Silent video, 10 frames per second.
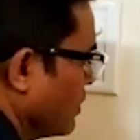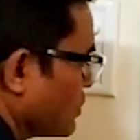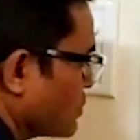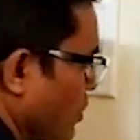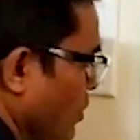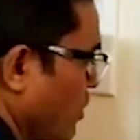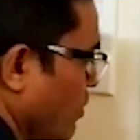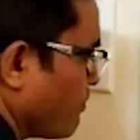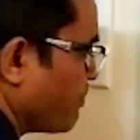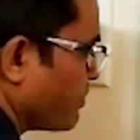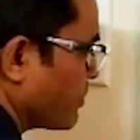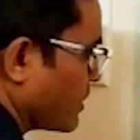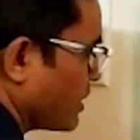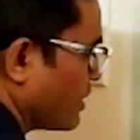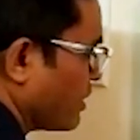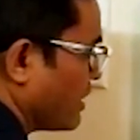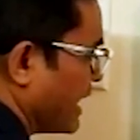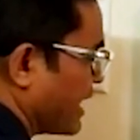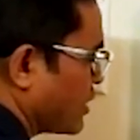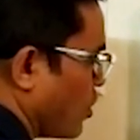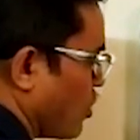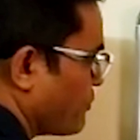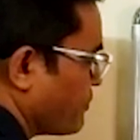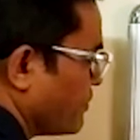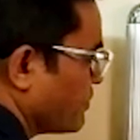So rate of